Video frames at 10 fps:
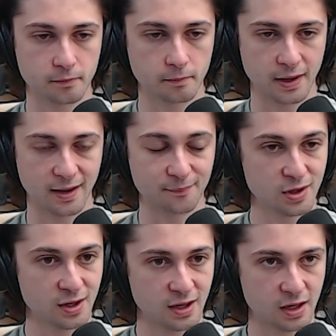But
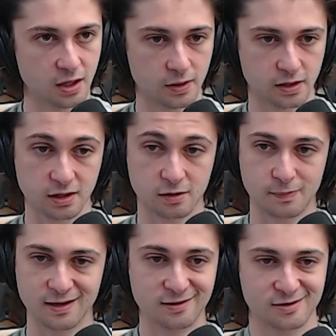it's
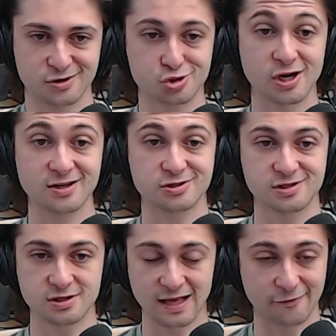changed
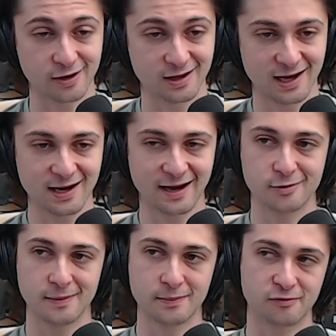definitely a lot. I
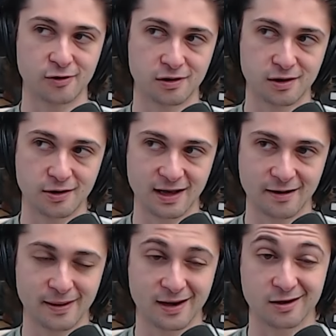remember first starting
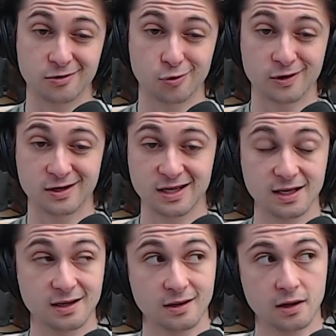out back in
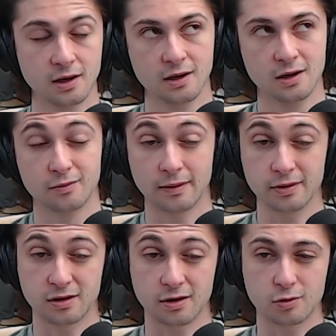probably
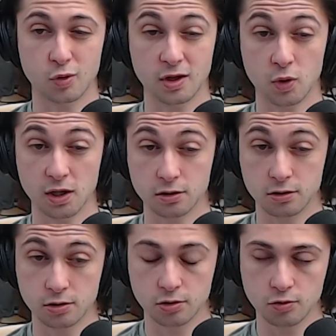started
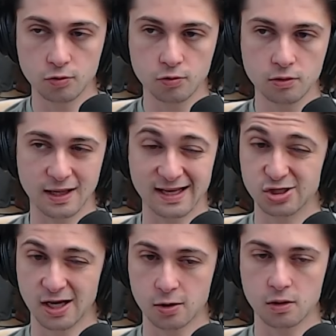2022, like
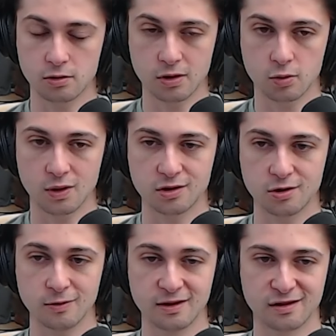January
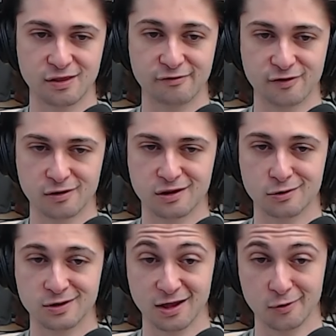2022, as the first and
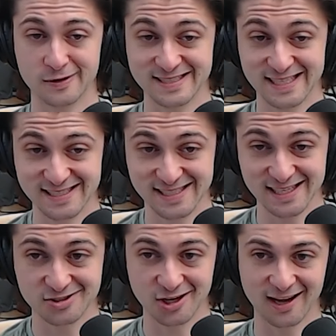only USDC
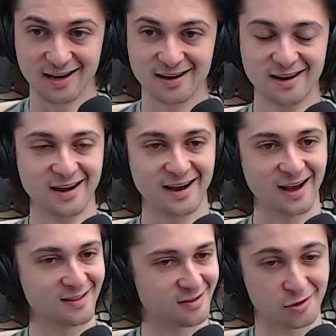chain,
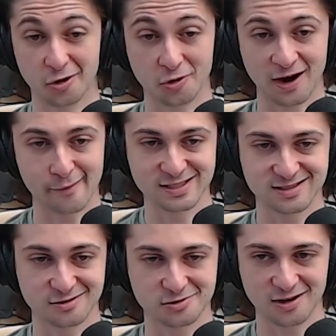and so the tokenomics
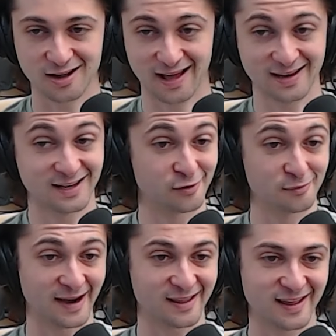looked a lot different
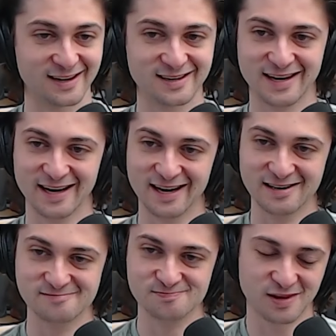back then.
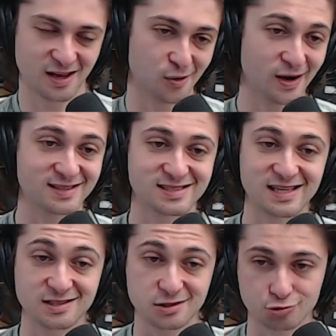And as
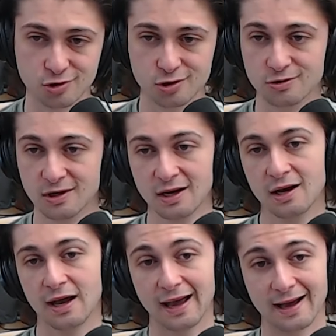things grew,
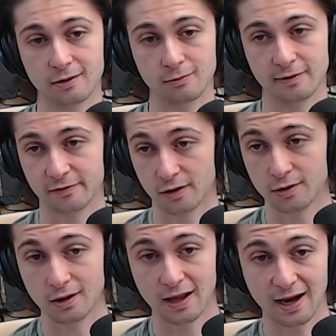and we've
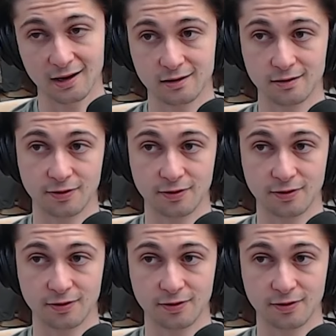learned a lot, and